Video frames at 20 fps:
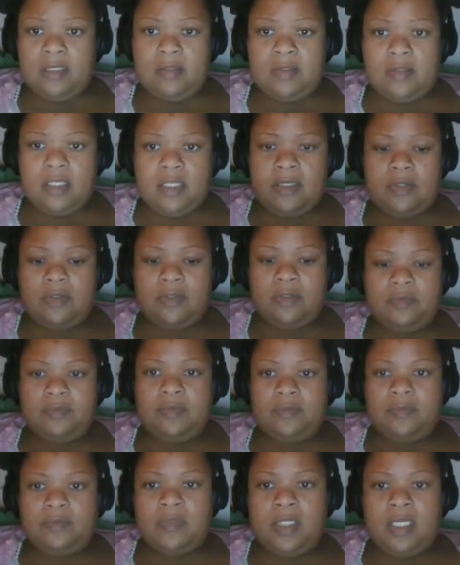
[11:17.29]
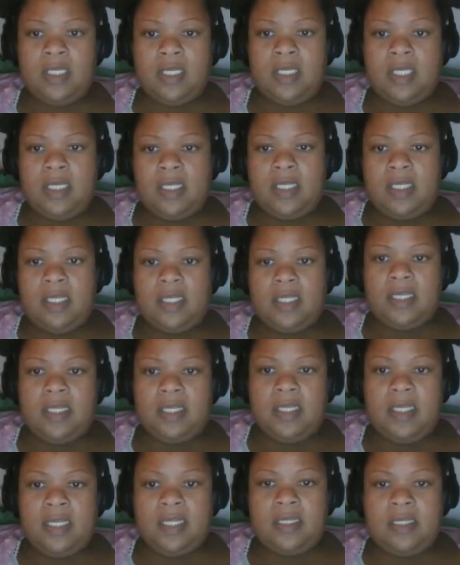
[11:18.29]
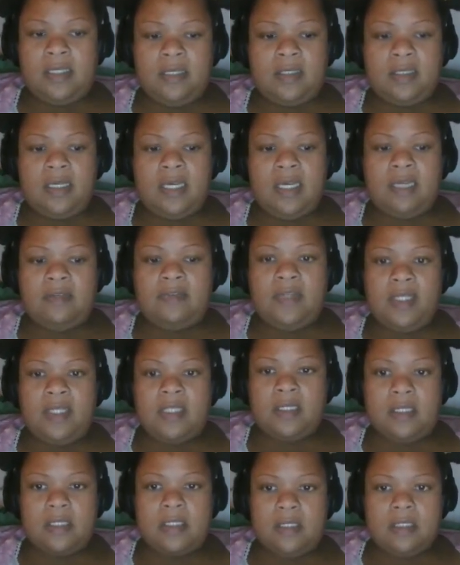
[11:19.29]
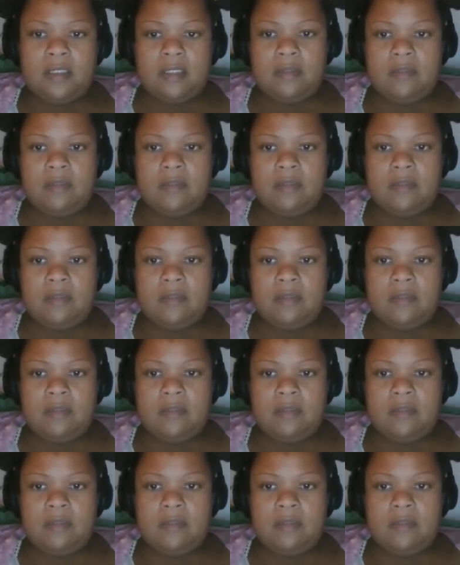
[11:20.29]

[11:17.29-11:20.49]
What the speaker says: So, get hotfix.